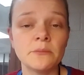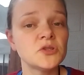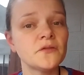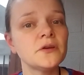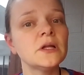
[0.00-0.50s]
So
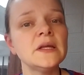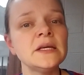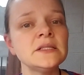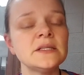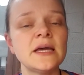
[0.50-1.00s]
if you click
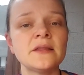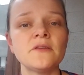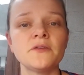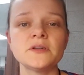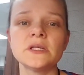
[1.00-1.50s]
into that, the
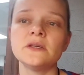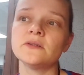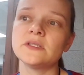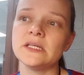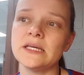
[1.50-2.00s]
first thing you'll
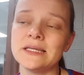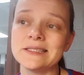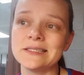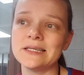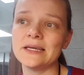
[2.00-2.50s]
see is
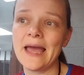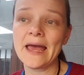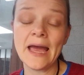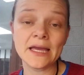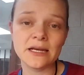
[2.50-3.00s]
an
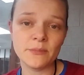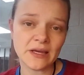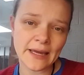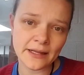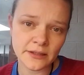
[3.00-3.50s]
academic
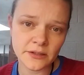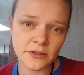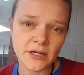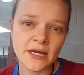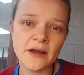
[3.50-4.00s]
calendar
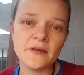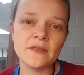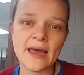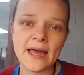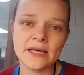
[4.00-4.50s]

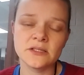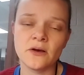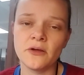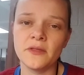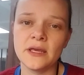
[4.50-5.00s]
that has
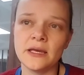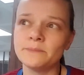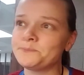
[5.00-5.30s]
all the